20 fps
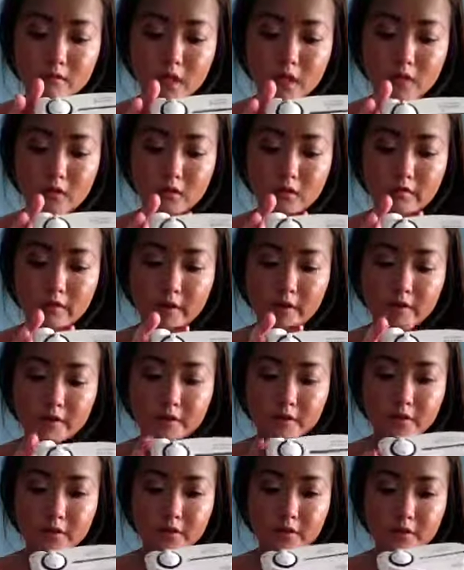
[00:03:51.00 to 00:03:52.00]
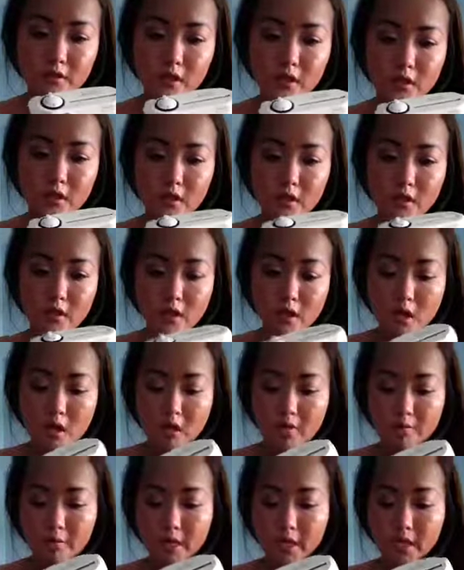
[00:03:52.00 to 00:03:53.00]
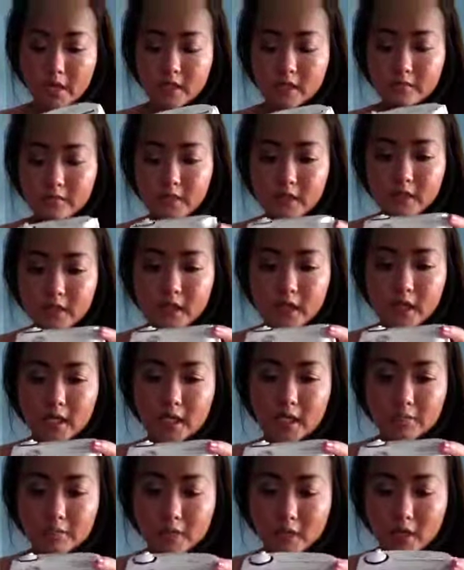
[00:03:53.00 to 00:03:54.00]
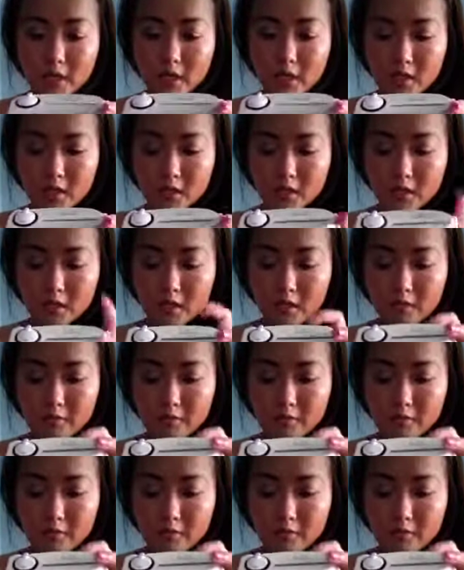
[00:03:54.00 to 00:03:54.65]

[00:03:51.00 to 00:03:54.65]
don't know if I was supposed to do that. But it's really nice because